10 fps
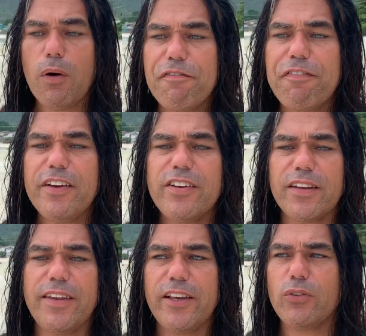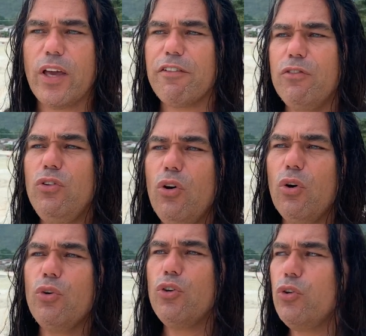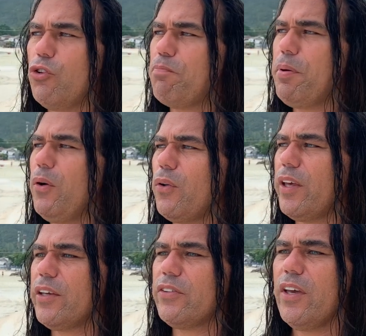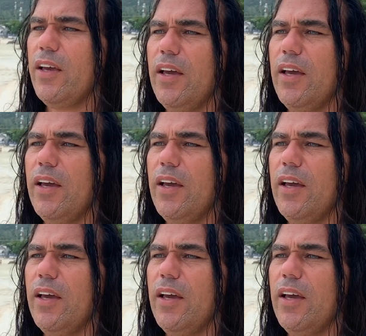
efficient it is to have no huge buildings